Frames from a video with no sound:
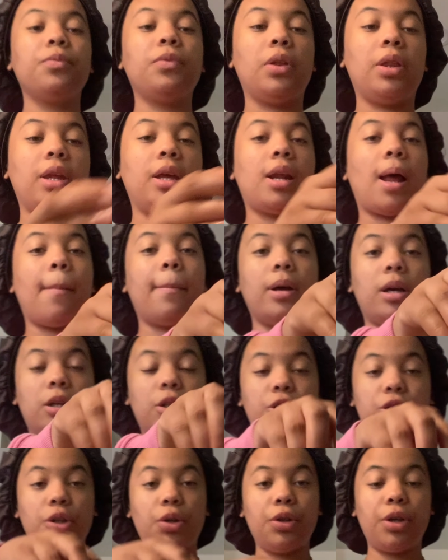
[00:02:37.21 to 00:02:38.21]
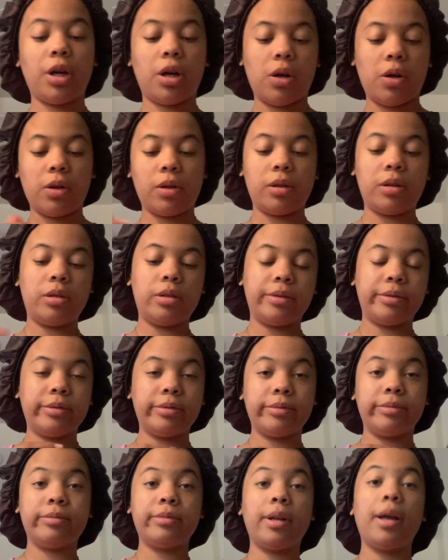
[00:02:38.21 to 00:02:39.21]
Then I'm gonna show y'all
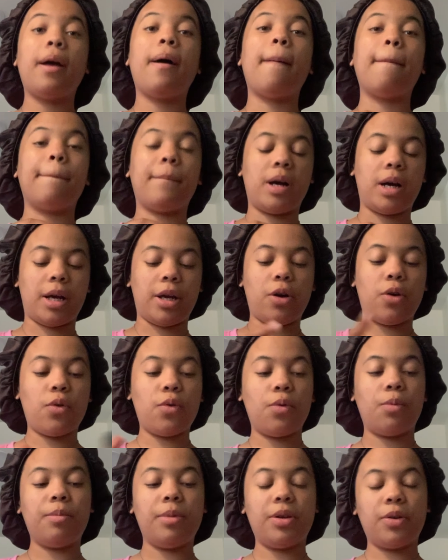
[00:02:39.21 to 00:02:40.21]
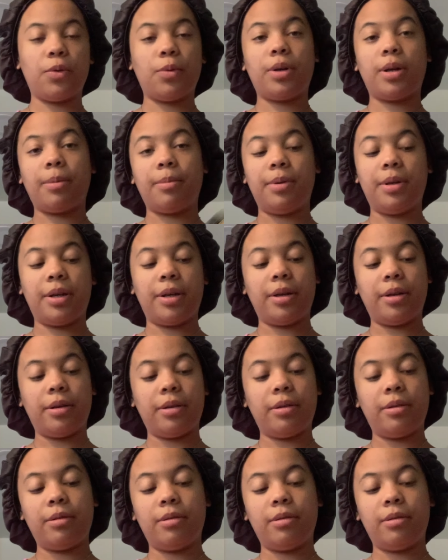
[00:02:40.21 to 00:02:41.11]
my whole meal when I'm done.